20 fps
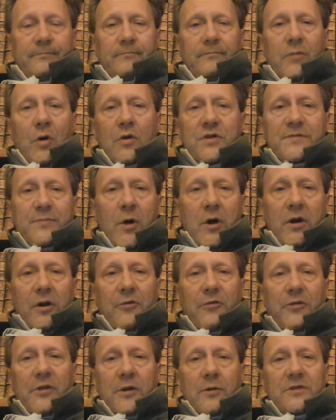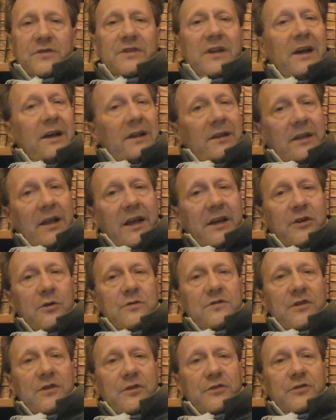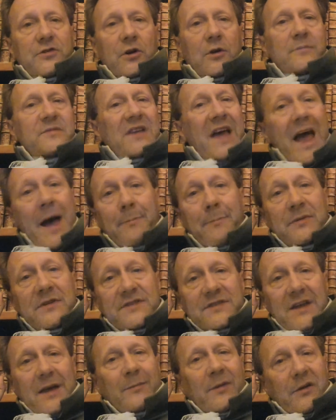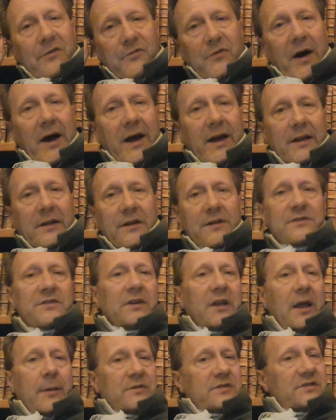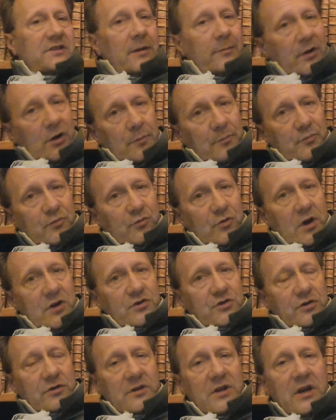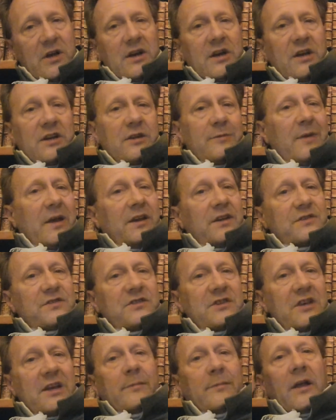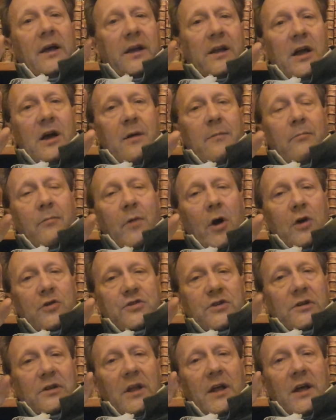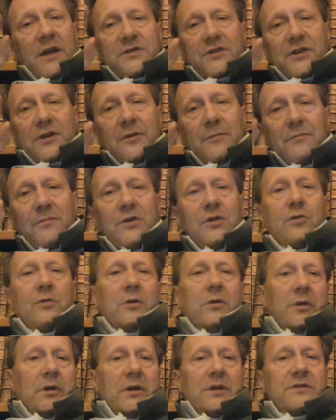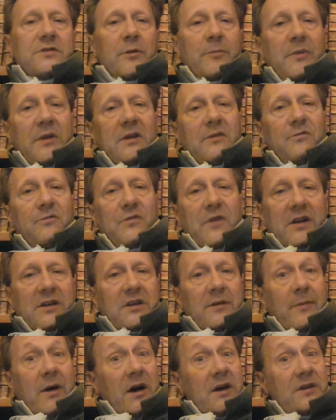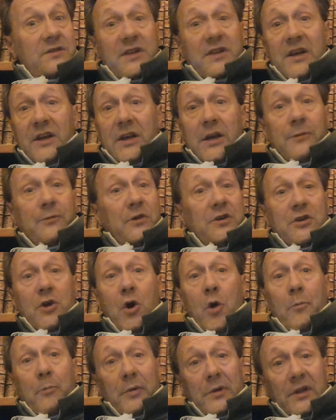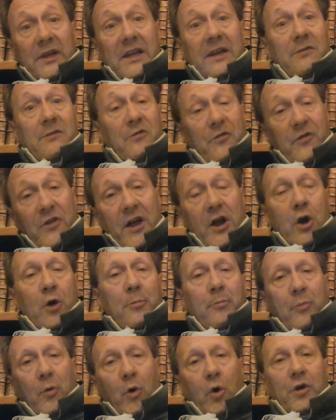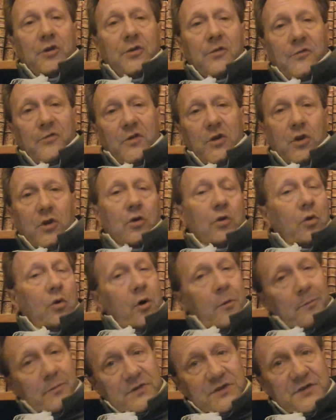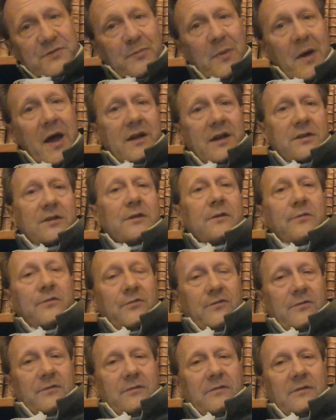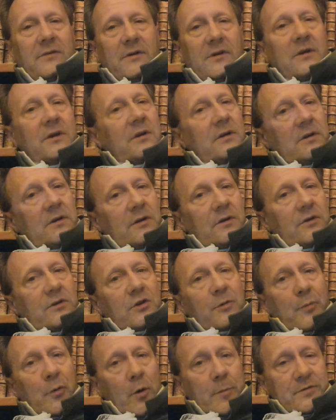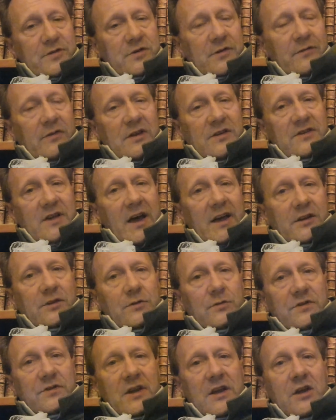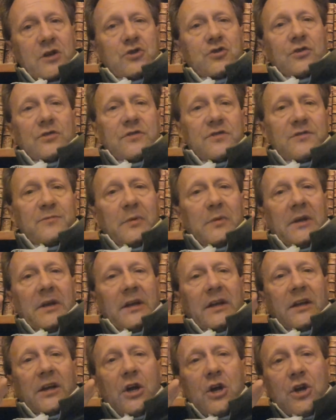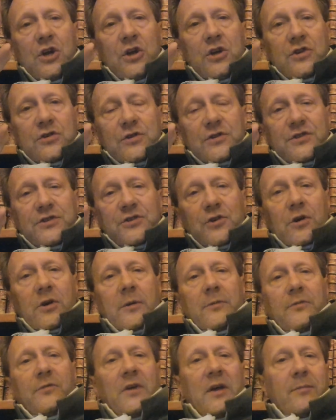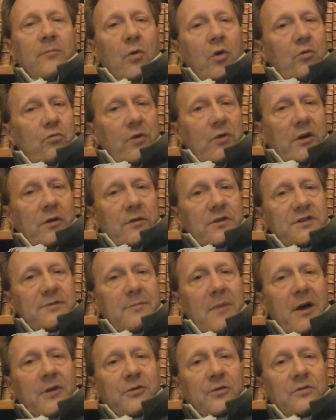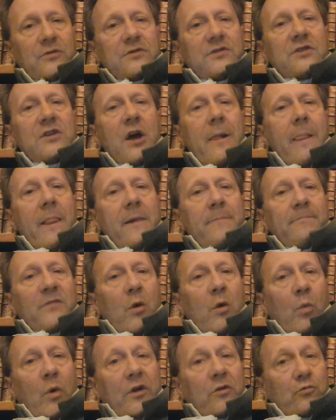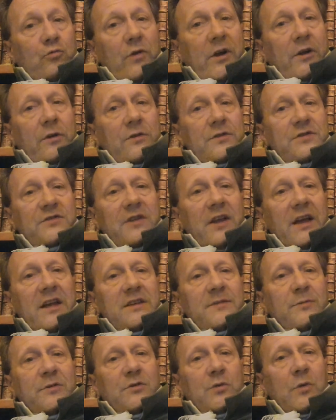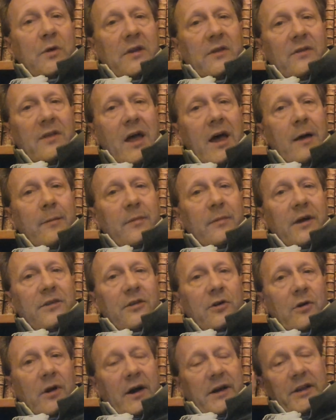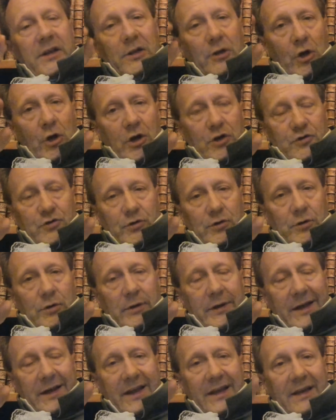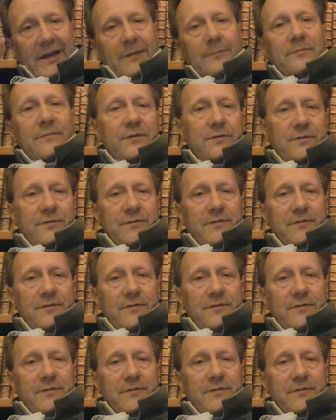Postmodern theorists like using the terms epistemic violence and epistemic oppression to make it seem like marginalized communities are being victimized if we don't believe their point of view or perspective. The purpose of these accusations being to circumvent more rigorous methods when rigor stands between them and their ideological aims.